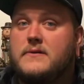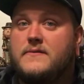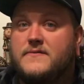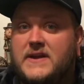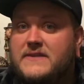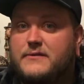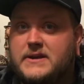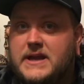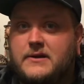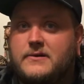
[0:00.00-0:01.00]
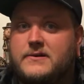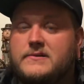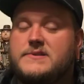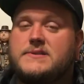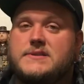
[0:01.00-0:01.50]
favorite
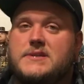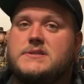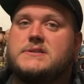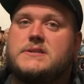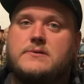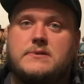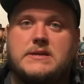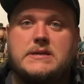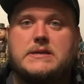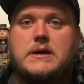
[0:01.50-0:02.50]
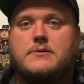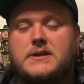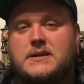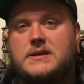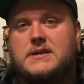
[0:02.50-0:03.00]
characters such as Loki,
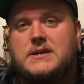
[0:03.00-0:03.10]
Odin,